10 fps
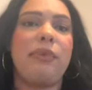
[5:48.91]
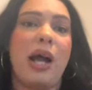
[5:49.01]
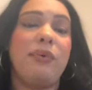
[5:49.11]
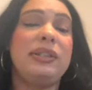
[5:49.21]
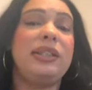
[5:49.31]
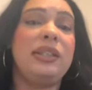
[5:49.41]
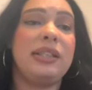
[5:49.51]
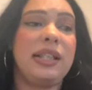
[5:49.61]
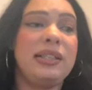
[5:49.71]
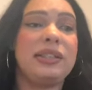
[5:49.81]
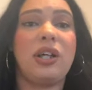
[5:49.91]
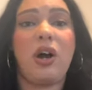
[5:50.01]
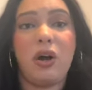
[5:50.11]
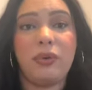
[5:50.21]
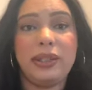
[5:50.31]
I would suggest
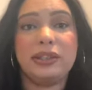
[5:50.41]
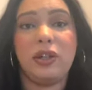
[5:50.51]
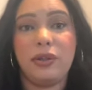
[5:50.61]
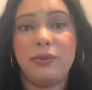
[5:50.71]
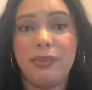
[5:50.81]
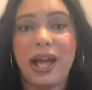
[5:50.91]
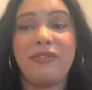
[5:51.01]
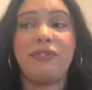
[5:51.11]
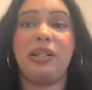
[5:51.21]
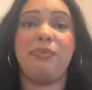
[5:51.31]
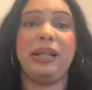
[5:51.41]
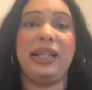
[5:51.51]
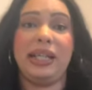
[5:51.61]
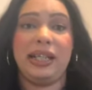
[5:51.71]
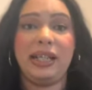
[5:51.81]
always going back from the
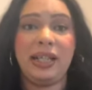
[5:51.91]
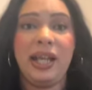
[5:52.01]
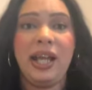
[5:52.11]
beginning